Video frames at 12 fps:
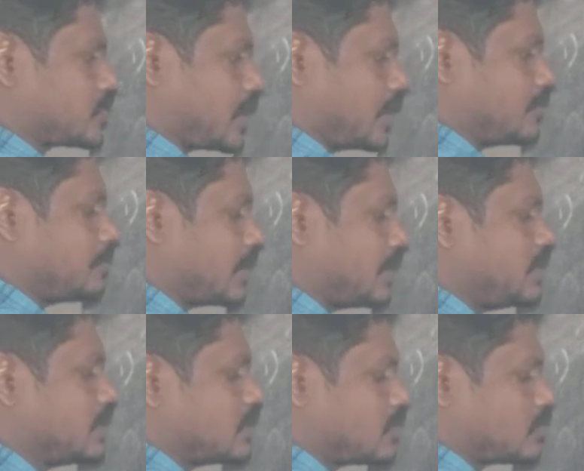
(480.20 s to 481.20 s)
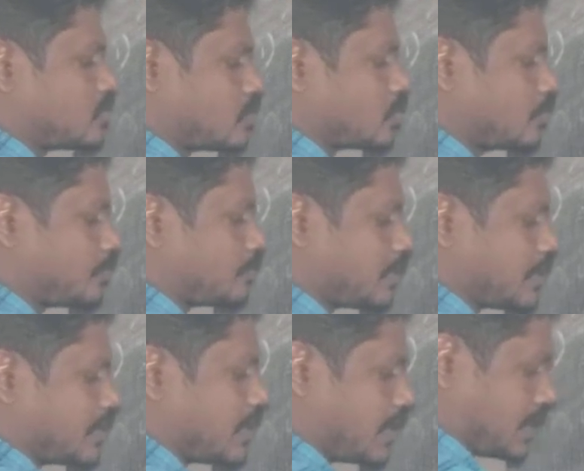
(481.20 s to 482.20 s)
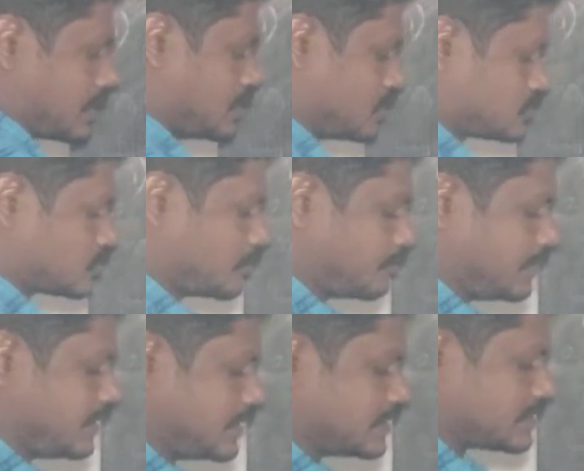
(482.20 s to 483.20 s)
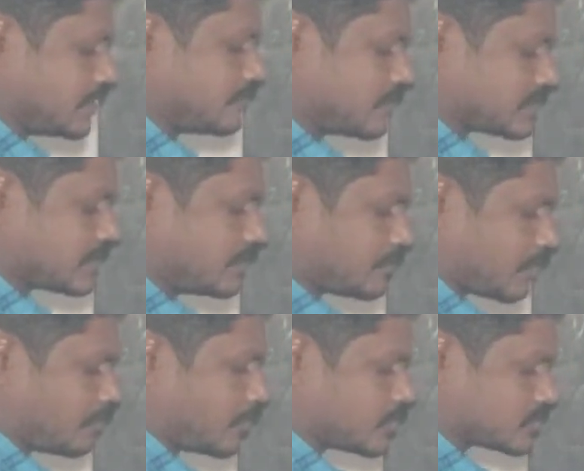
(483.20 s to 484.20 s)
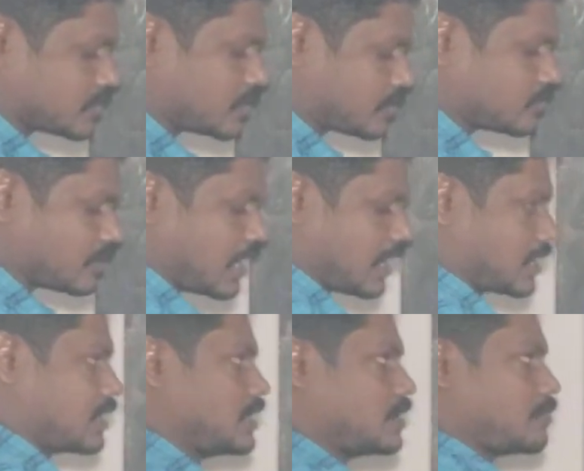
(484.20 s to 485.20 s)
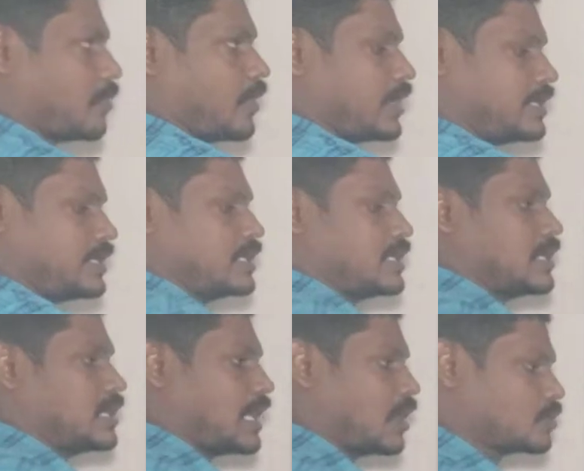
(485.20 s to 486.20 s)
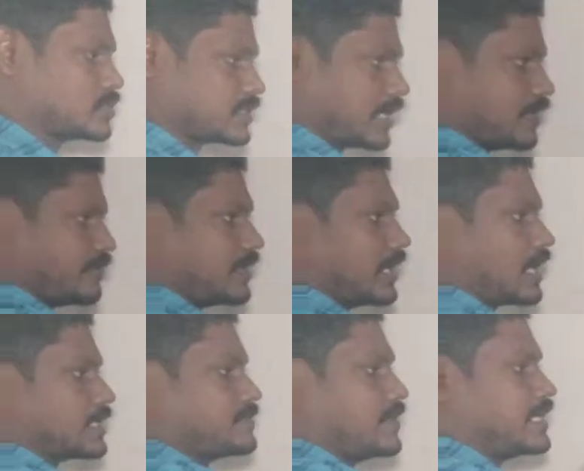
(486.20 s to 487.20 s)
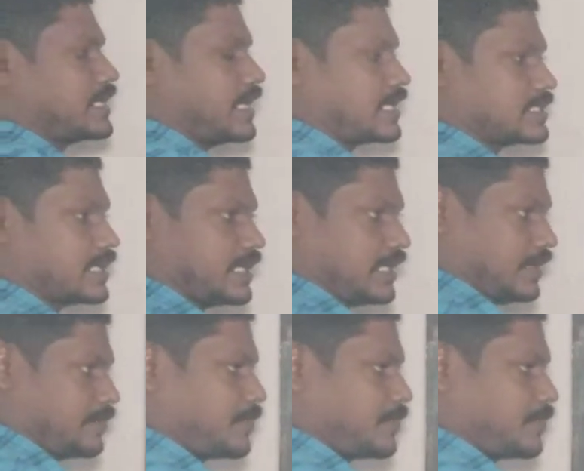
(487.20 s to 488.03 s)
I by 2 pi R. So B is inversely proportional to R, point outside when R is very greater than A.